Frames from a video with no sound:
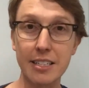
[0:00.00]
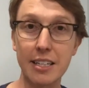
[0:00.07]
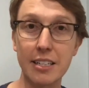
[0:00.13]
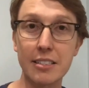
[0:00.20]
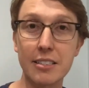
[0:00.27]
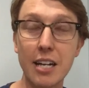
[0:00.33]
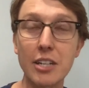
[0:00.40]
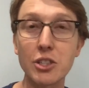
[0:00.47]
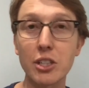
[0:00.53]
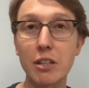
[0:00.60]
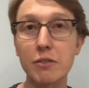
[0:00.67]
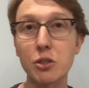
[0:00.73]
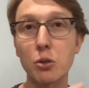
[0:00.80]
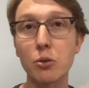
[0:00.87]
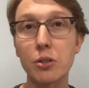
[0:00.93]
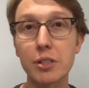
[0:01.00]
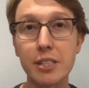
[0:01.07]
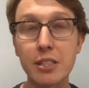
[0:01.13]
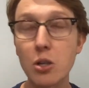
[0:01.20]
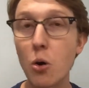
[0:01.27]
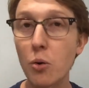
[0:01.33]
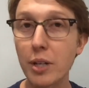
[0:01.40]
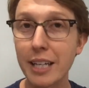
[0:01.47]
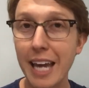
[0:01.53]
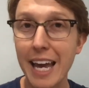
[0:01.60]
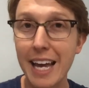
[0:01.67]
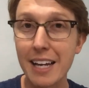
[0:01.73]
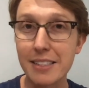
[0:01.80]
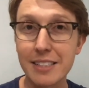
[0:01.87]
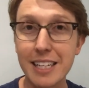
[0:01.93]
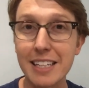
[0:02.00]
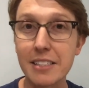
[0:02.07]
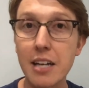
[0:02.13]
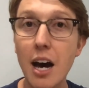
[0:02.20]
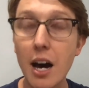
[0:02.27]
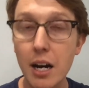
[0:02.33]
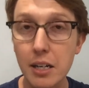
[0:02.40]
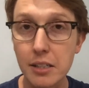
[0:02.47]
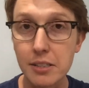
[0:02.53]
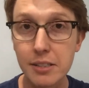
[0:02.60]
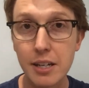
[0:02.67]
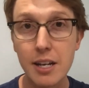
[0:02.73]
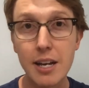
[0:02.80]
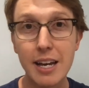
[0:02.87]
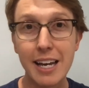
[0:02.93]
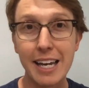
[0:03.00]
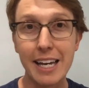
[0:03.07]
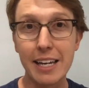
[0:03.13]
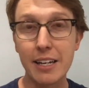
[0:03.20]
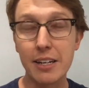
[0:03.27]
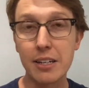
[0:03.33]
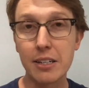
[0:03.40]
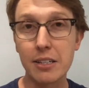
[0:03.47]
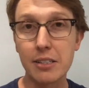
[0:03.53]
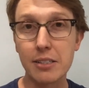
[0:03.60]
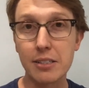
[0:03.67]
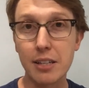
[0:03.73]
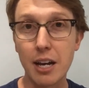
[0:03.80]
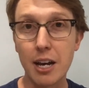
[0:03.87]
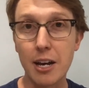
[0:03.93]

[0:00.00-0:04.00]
It's touching of shoulders. It's holding hands. It's hugs. It's